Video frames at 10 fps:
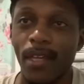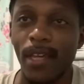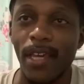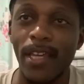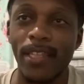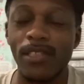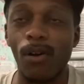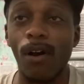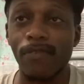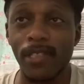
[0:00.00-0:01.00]
in this
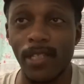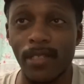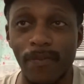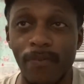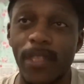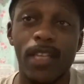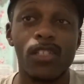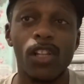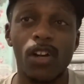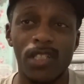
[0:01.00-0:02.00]
offseason. It's
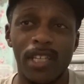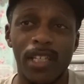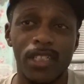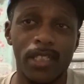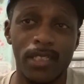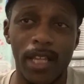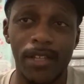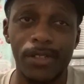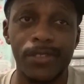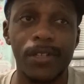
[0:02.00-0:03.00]
the Los Angeles
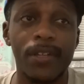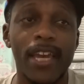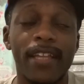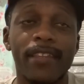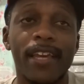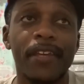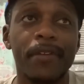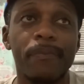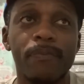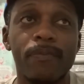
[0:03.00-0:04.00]
Lakers, okay?
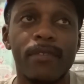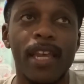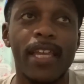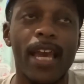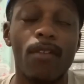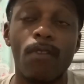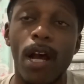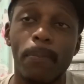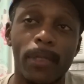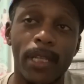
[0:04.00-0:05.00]
They got
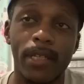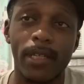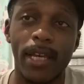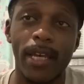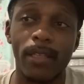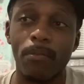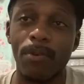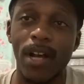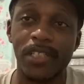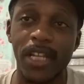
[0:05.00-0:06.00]
Rob Pelinka and
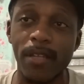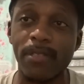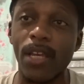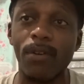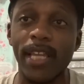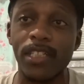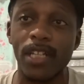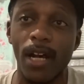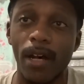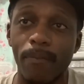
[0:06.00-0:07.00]
LeBron James. They on their
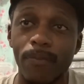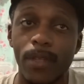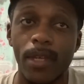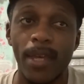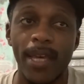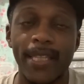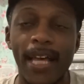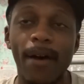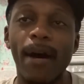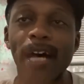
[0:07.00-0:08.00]
job.
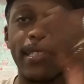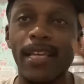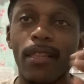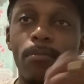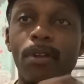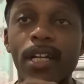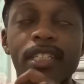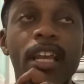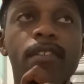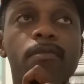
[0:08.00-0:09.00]
Now, I say LeBron
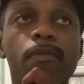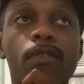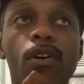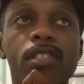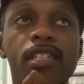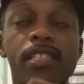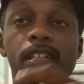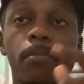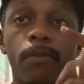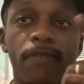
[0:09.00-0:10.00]
James because of the
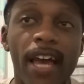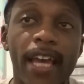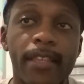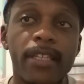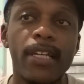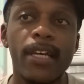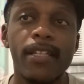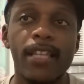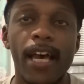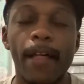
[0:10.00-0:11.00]
simple fact
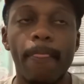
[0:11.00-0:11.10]
that